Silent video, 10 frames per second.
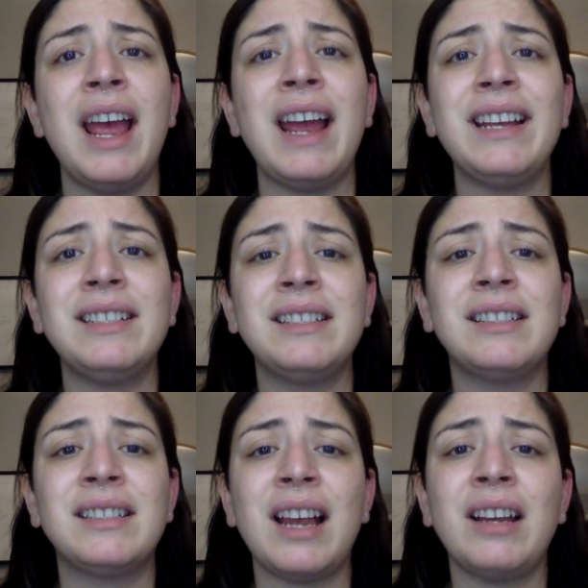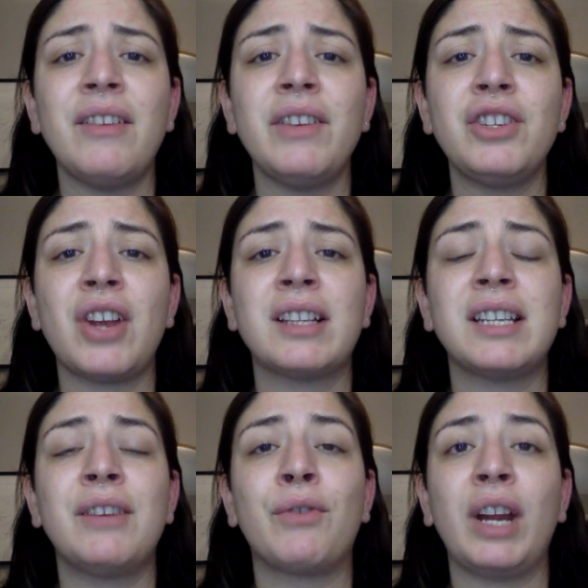instead of
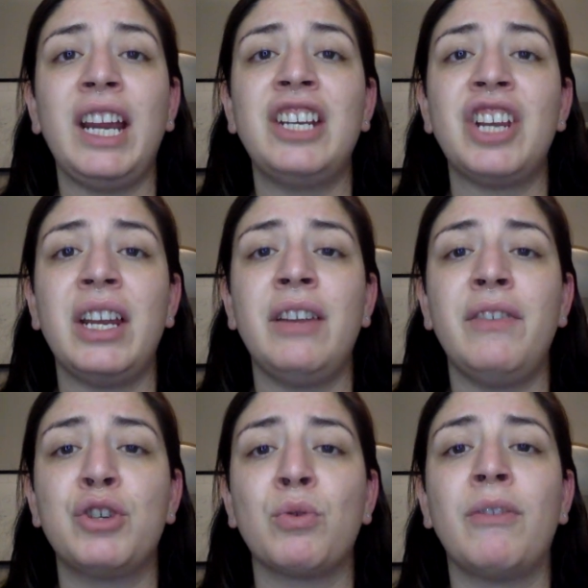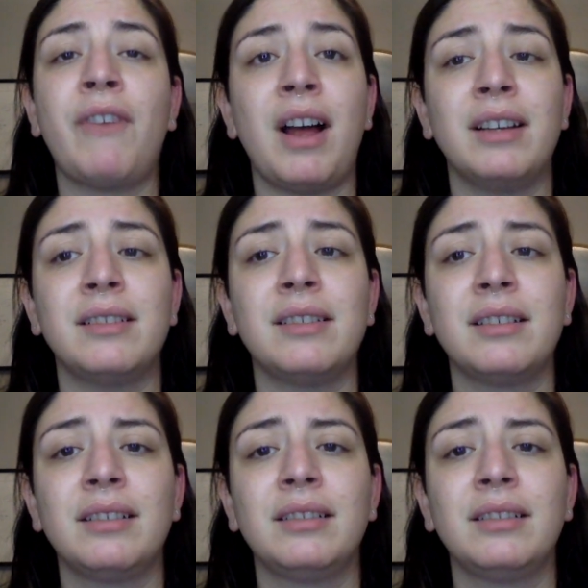adjusted for each individual fund.